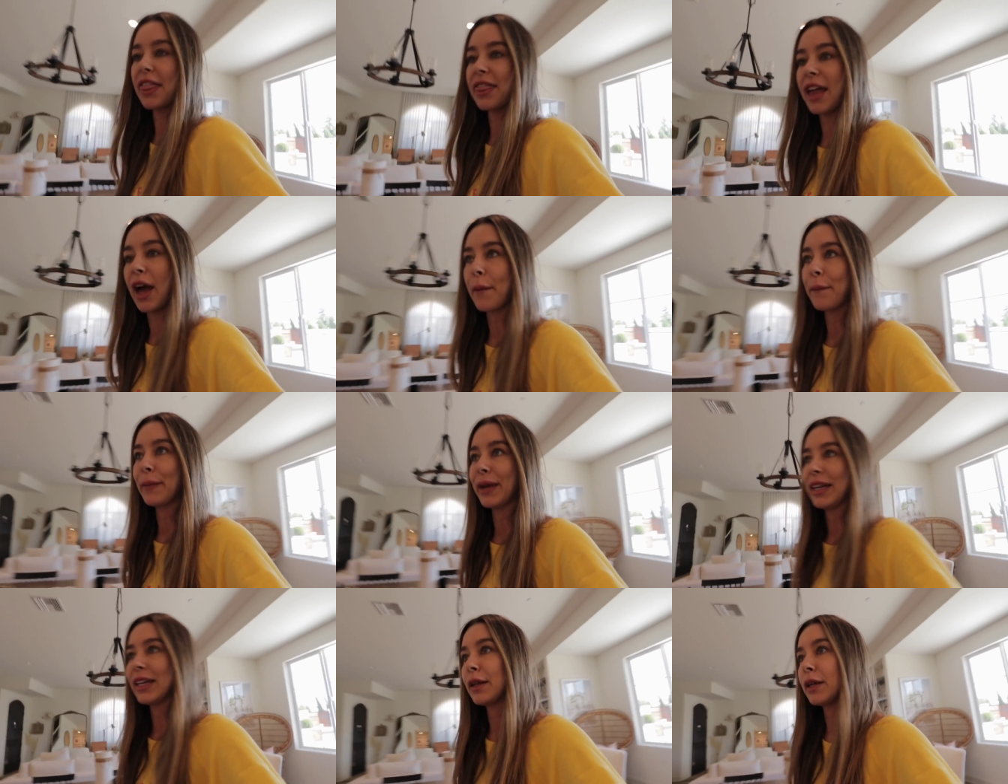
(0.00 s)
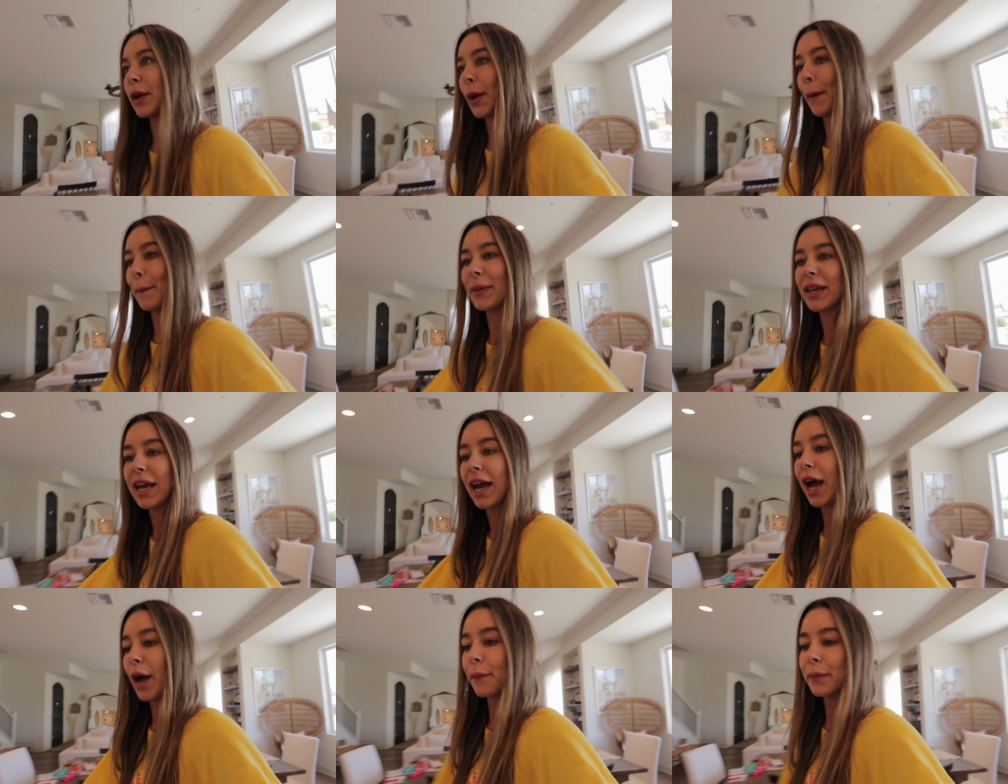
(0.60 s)
that make
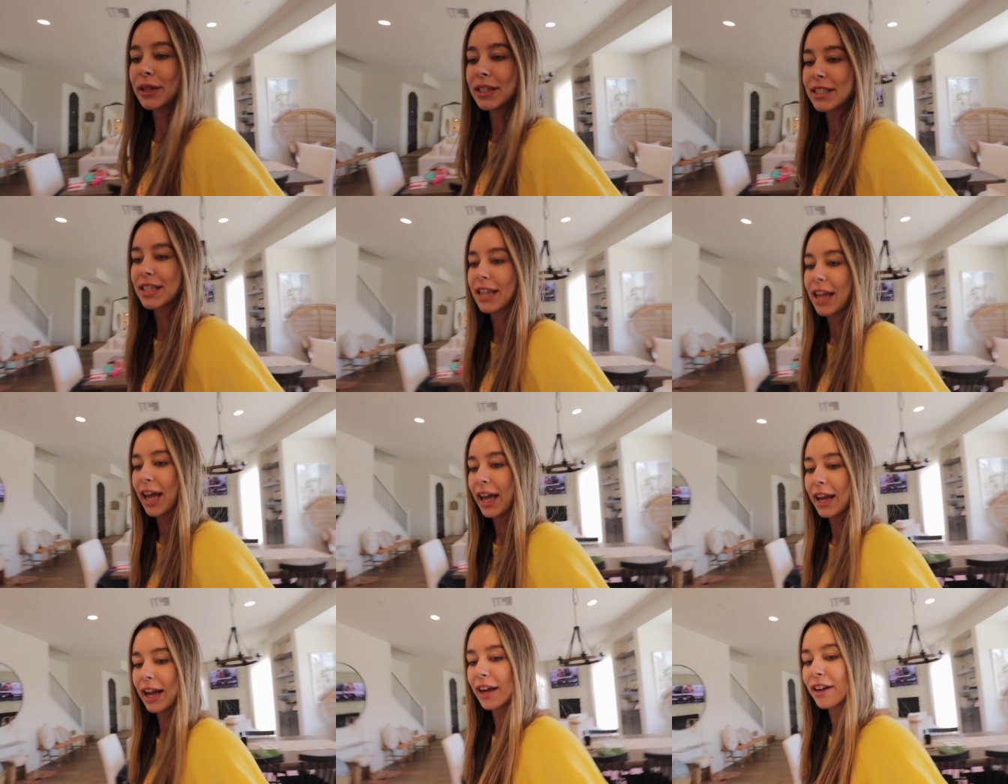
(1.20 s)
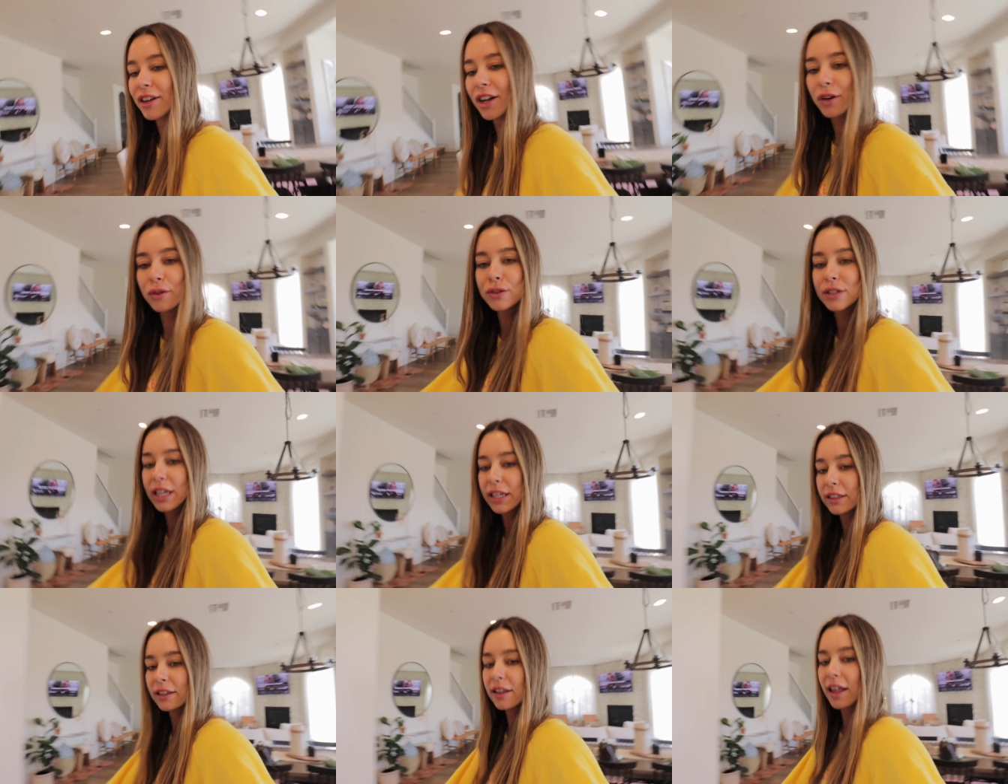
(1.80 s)
me happy today. I don't know,
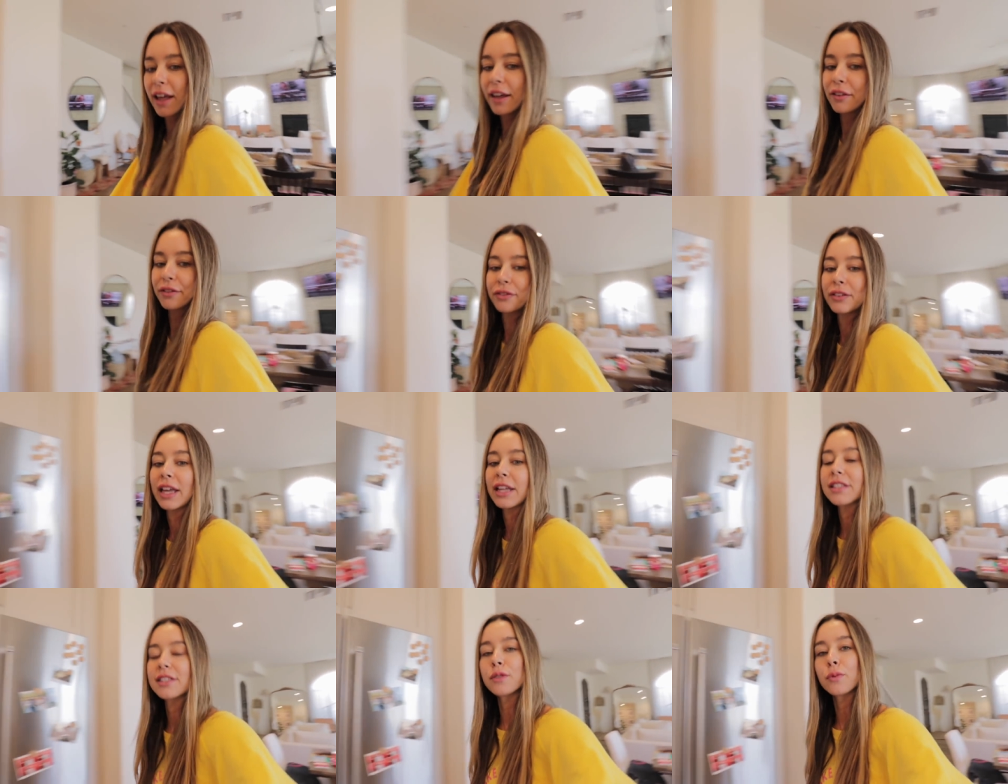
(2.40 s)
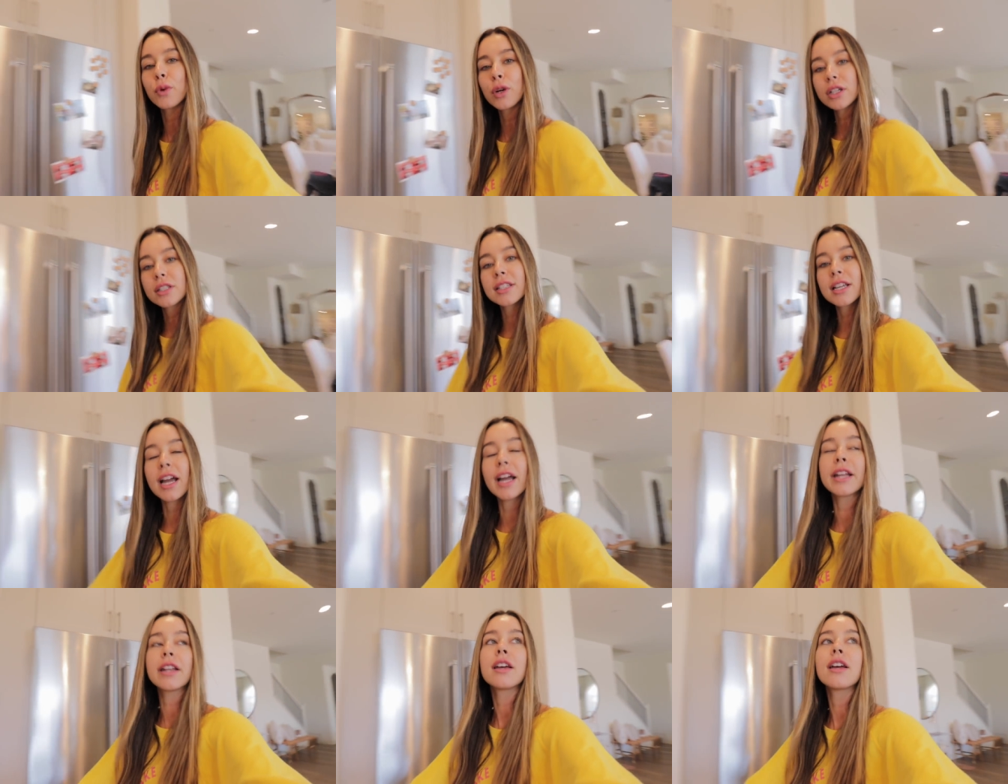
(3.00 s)
day in the life, getting some work
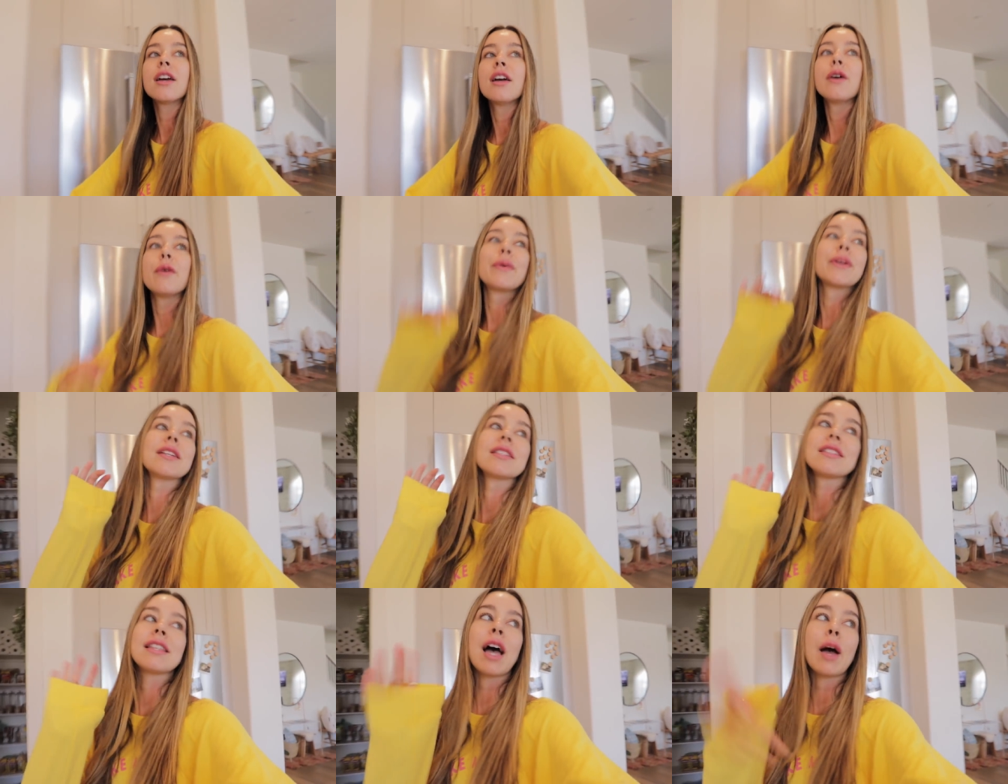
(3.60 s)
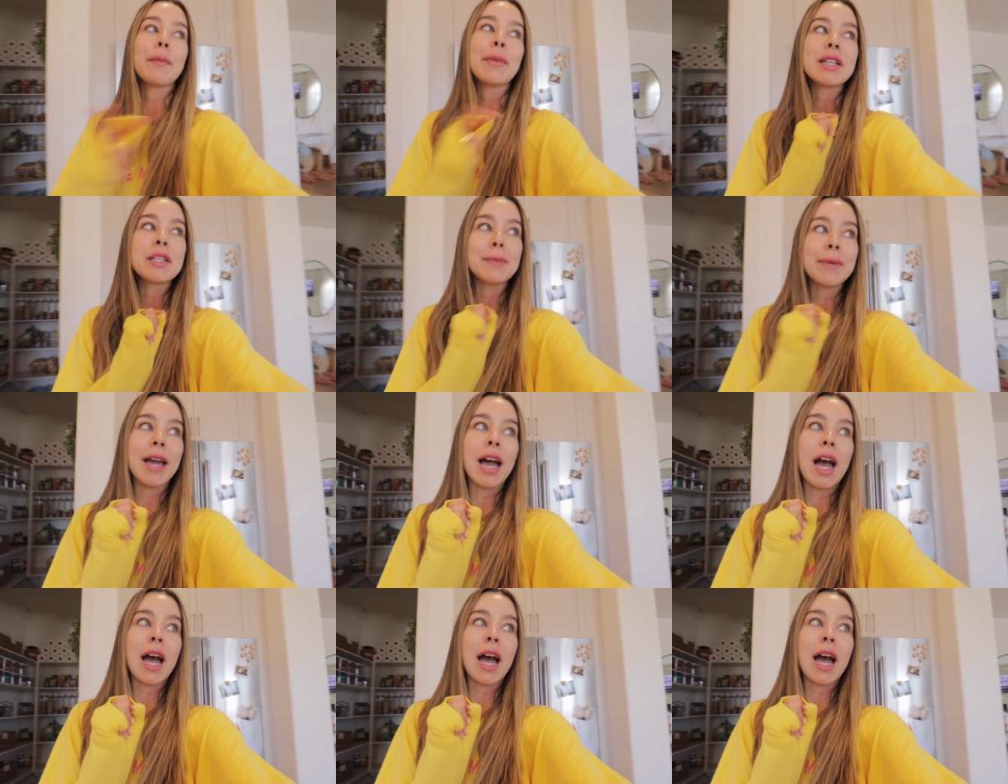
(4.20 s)
done because that makes me